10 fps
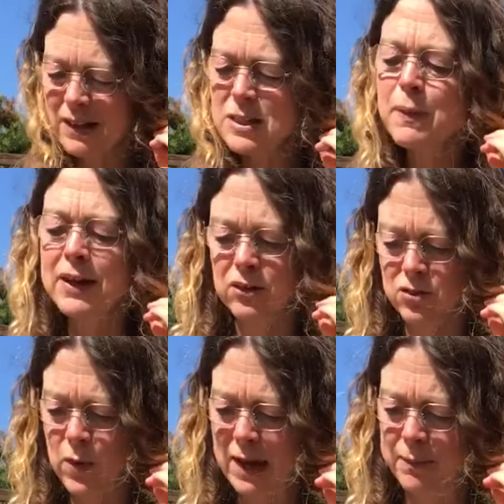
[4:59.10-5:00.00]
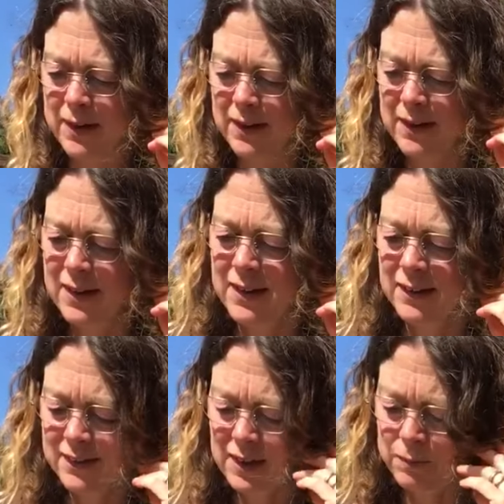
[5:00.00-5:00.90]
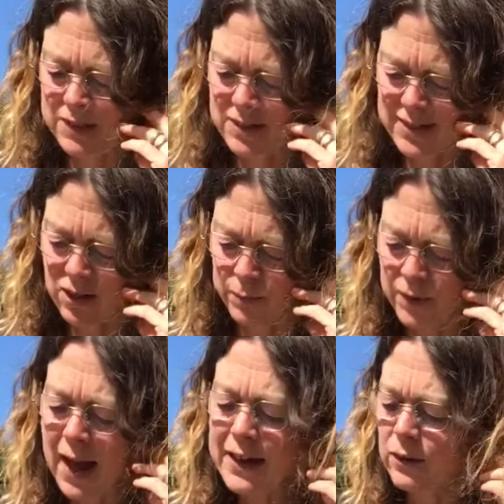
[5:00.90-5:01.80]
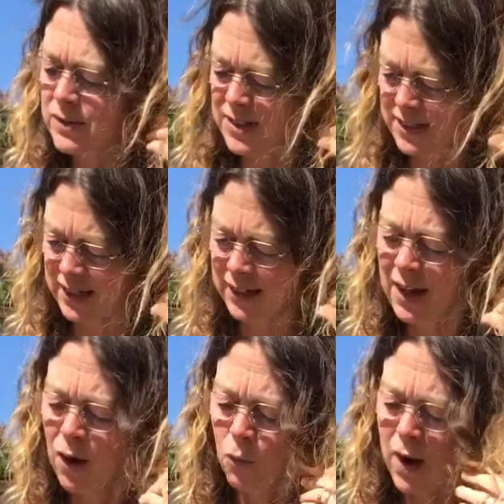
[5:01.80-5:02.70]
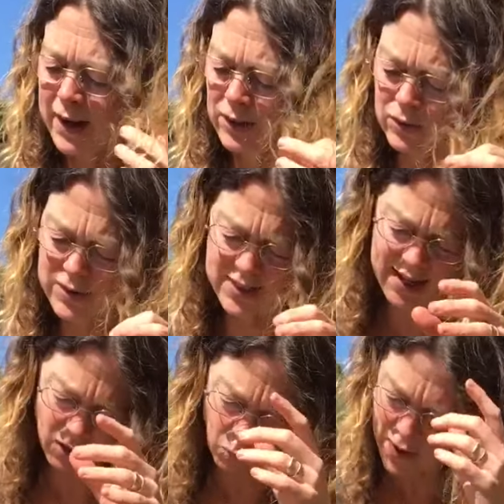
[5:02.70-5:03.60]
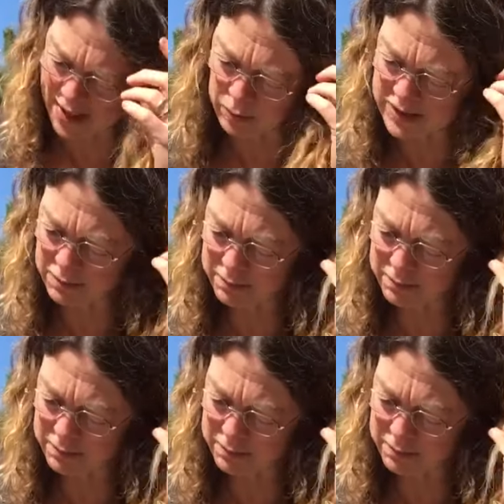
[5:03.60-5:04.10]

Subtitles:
a spider's web? said Mrs. Arable. "I don't see why you say a web is a